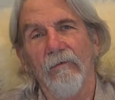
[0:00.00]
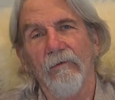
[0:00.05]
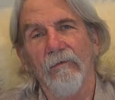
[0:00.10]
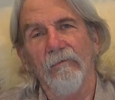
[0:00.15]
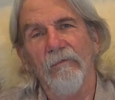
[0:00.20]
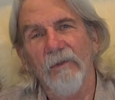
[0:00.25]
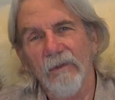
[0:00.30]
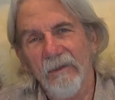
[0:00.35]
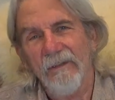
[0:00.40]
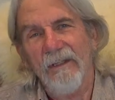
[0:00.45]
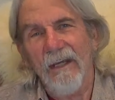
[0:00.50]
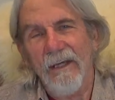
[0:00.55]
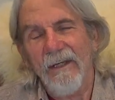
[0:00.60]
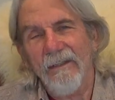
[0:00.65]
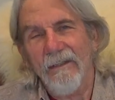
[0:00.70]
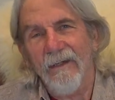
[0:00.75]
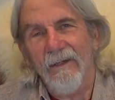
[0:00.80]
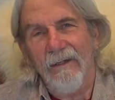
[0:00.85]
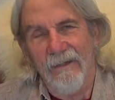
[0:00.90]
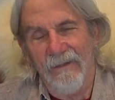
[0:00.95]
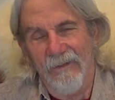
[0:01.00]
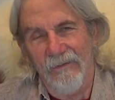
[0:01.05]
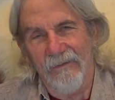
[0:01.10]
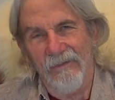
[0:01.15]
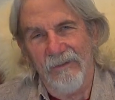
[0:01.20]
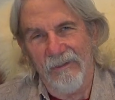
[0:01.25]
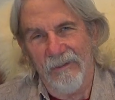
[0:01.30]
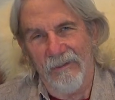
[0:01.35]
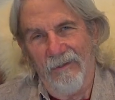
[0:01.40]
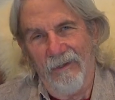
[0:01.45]
but Dagon is
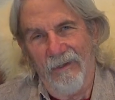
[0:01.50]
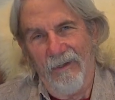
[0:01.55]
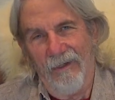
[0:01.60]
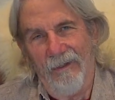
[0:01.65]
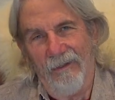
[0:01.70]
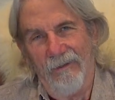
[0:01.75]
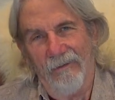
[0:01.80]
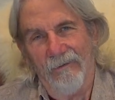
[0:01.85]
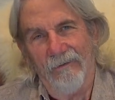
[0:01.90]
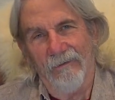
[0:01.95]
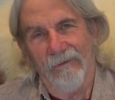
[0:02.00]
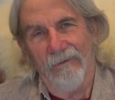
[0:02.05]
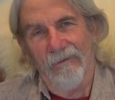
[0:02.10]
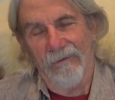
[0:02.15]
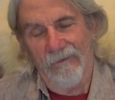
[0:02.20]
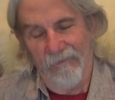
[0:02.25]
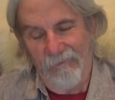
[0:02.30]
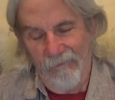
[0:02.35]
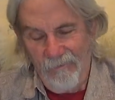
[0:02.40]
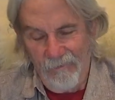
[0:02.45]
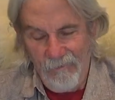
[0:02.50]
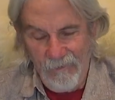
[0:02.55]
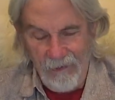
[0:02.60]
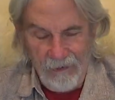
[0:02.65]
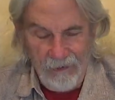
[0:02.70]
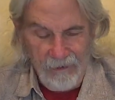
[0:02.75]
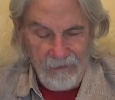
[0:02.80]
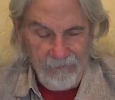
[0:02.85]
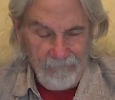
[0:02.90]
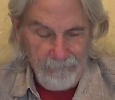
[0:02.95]
still there.
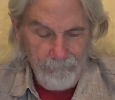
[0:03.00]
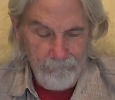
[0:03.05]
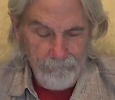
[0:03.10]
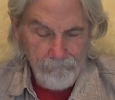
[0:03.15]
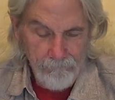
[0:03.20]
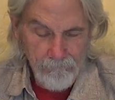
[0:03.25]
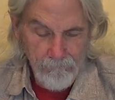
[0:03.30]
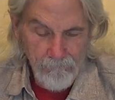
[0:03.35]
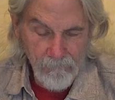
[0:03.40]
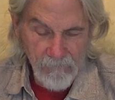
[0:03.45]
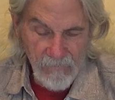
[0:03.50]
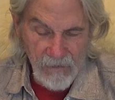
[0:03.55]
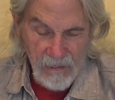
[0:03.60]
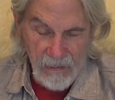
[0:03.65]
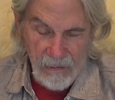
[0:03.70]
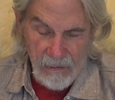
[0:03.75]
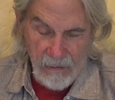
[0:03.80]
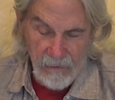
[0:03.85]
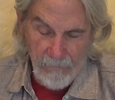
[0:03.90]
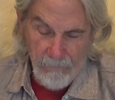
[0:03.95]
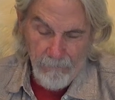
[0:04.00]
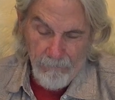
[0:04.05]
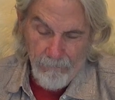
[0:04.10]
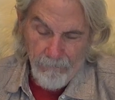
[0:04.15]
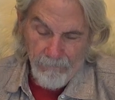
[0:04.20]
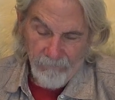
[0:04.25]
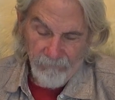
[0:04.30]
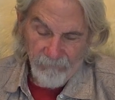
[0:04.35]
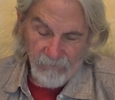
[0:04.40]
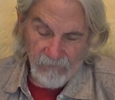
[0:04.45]
And um,
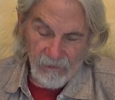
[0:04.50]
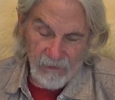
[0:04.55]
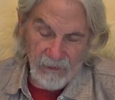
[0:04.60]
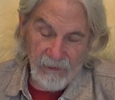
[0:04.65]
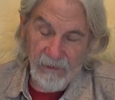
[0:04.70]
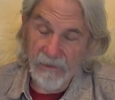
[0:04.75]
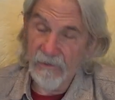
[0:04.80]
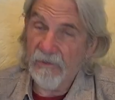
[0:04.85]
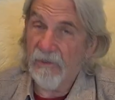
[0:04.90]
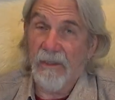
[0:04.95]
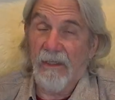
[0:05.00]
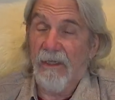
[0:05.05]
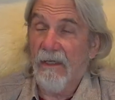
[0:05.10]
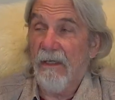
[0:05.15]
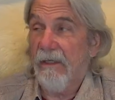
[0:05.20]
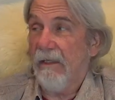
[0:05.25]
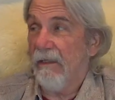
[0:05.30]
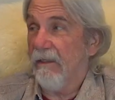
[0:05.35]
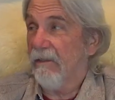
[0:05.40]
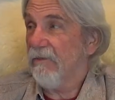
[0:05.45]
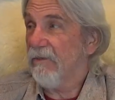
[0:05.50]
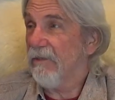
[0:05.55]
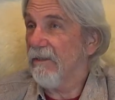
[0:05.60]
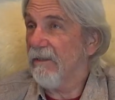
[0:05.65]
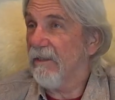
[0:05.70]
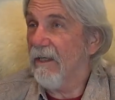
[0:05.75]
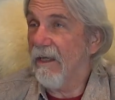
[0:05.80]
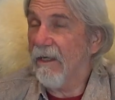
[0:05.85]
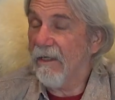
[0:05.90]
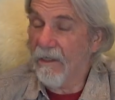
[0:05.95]
and it's and it's
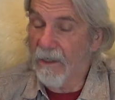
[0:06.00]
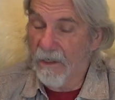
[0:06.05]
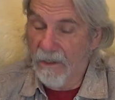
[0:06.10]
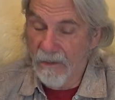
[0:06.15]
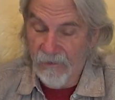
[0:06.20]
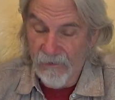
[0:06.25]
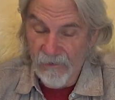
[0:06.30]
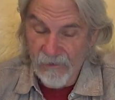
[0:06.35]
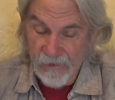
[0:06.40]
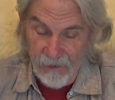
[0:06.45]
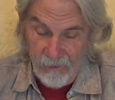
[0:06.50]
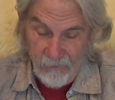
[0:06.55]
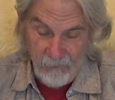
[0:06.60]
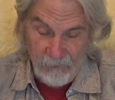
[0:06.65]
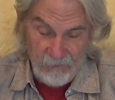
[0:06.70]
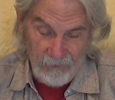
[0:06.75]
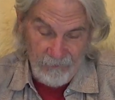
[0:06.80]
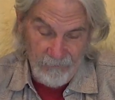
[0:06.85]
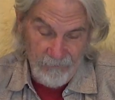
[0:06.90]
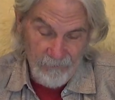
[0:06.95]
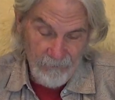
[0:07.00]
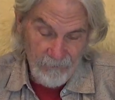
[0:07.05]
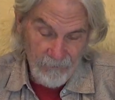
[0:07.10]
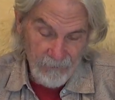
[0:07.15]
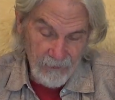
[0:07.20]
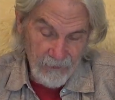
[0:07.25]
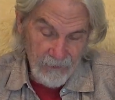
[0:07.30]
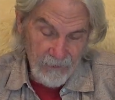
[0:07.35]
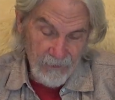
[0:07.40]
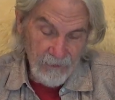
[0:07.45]
in Dagon's temple.
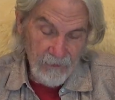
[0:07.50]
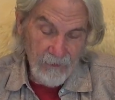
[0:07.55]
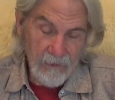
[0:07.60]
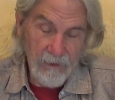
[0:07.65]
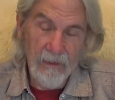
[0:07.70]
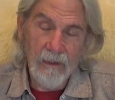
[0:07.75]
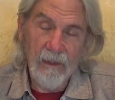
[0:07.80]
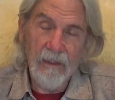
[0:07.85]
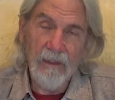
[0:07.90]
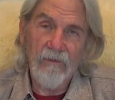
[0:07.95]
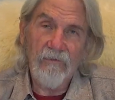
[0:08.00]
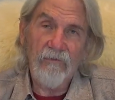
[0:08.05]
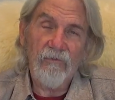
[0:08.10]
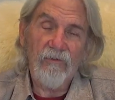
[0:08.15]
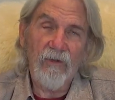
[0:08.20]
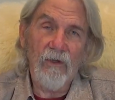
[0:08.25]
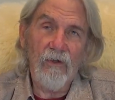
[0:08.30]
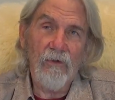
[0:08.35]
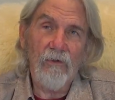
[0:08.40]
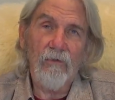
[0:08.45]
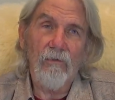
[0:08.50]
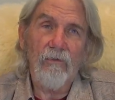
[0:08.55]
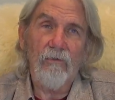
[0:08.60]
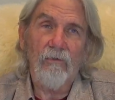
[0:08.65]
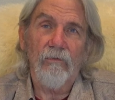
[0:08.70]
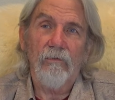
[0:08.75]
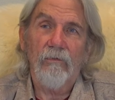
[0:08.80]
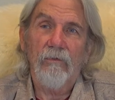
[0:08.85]
And so